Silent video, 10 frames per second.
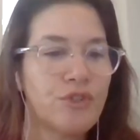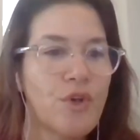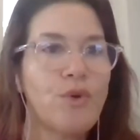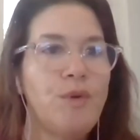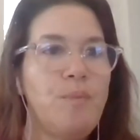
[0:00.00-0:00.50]

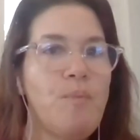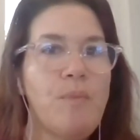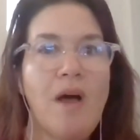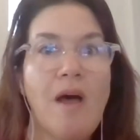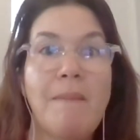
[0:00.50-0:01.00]
So good
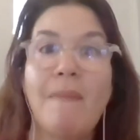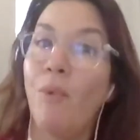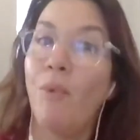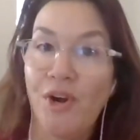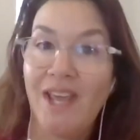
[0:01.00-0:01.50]
um,
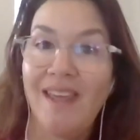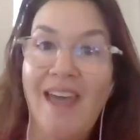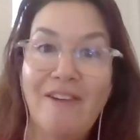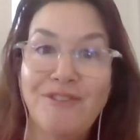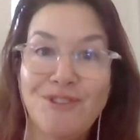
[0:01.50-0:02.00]
morning,
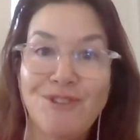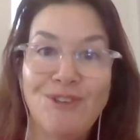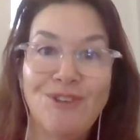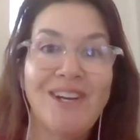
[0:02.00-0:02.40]
afternoon,